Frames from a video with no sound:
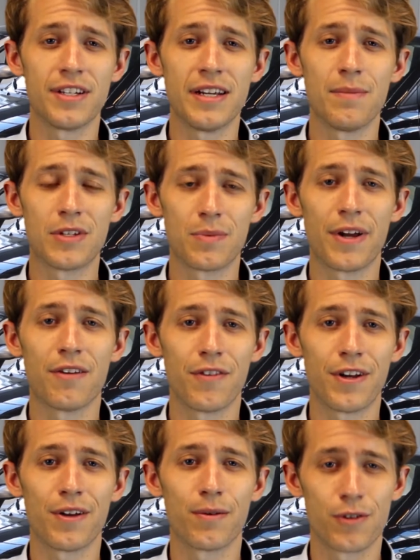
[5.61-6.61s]
team has made a
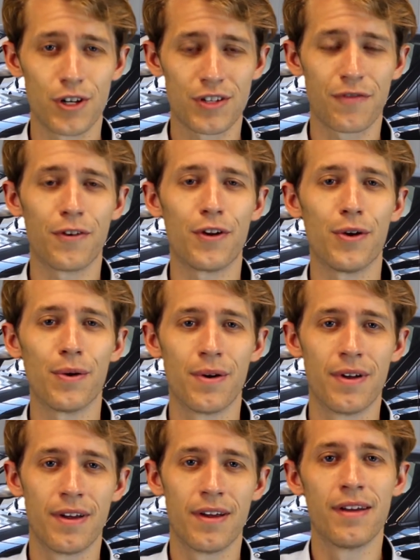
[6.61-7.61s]
video just for you.
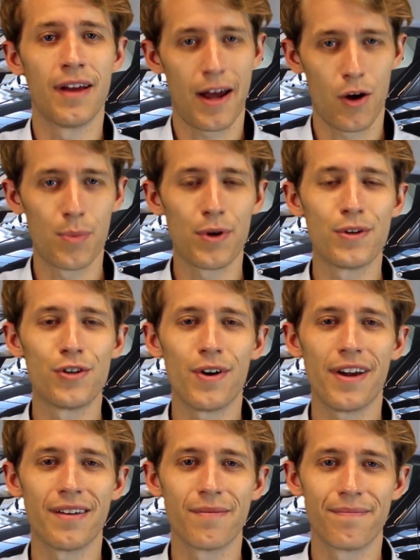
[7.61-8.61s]
I hope you
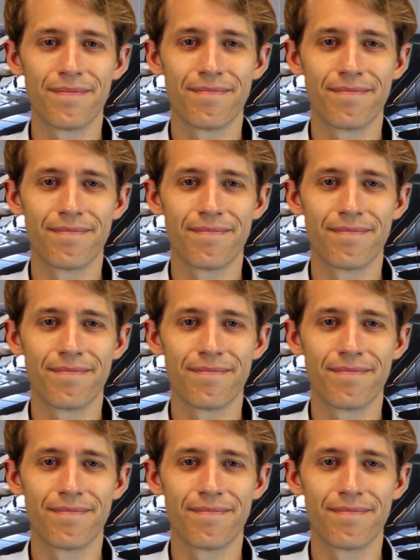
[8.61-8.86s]
enjoy it.